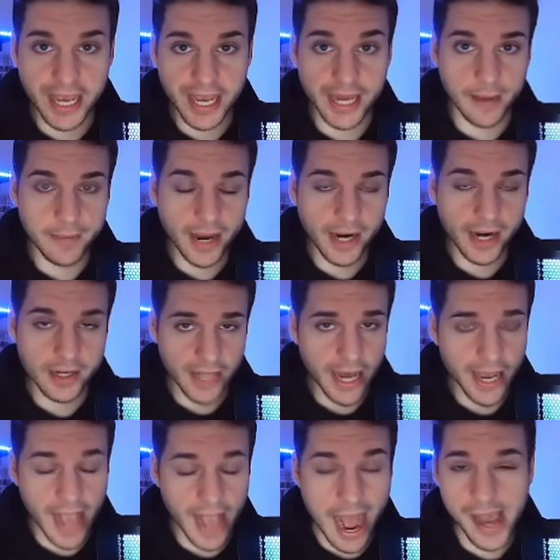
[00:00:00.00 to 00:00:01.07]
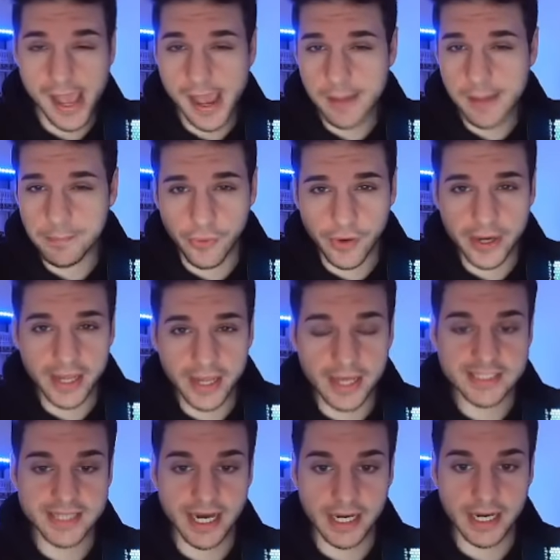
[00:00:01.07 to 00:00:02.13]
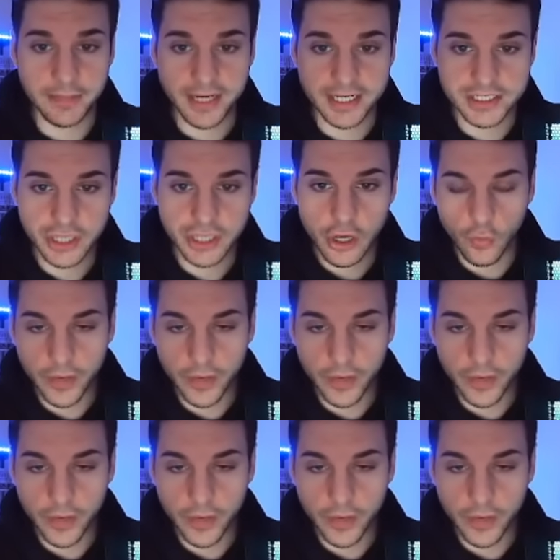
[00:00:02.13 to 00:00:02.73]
and I'm not gonna lie, I am pretty excited because